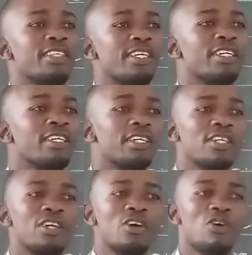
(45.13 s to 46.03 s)
thing
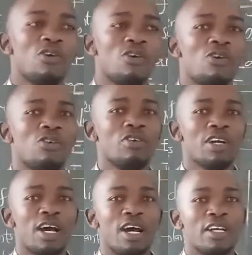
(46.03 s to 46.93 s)

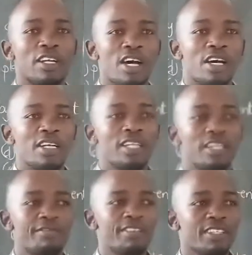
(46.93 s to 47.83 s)
or a
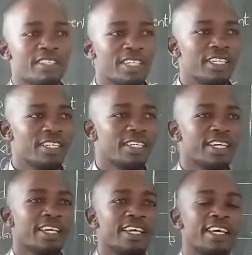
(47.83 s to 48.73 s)
non-living
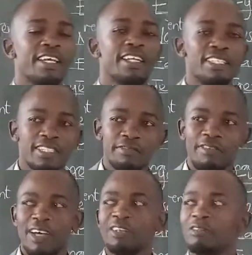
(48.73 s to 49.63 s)
thing, it is
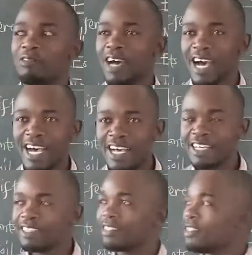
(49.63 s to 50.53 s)
referred to
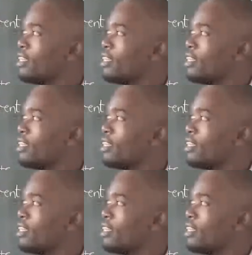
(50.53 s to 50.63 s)
as